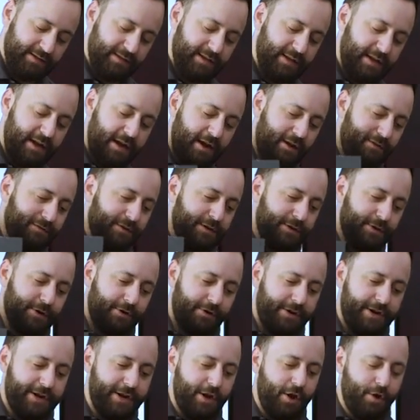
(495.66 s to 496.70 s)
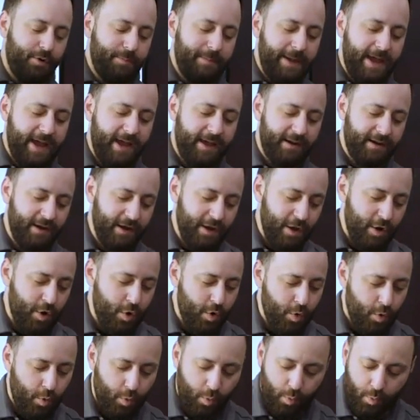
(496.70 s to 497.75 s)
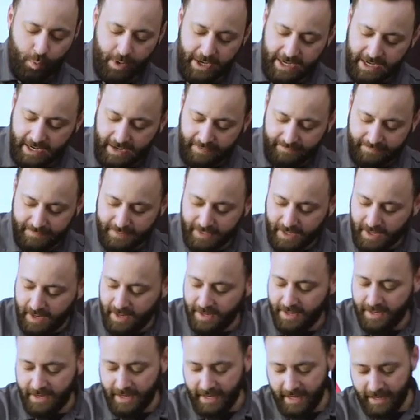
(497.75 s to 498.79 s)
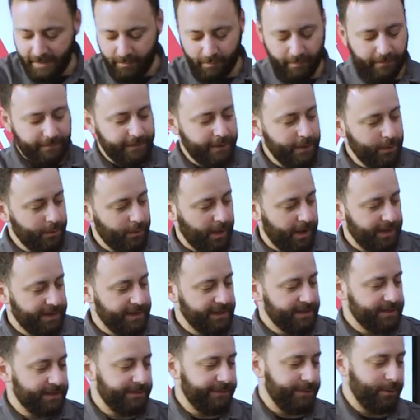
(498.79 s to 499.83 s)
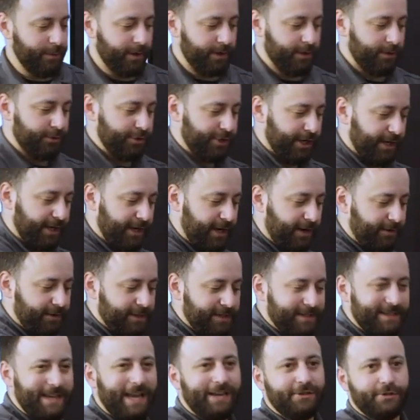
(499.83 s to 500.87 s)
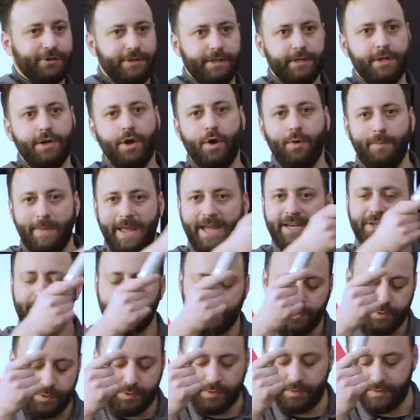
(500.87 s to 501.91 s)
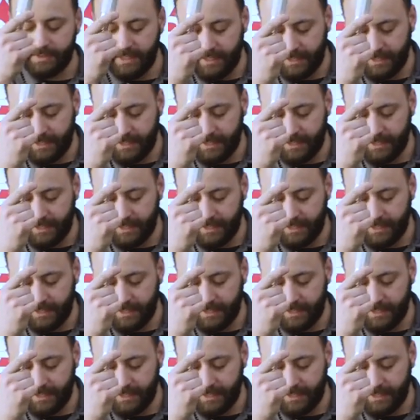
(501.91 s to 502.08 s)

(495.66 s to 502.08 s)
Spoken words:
is the Air Venturi Nomad. We have done a review on this if you want to go check it out. This is actually the Nomad 2, so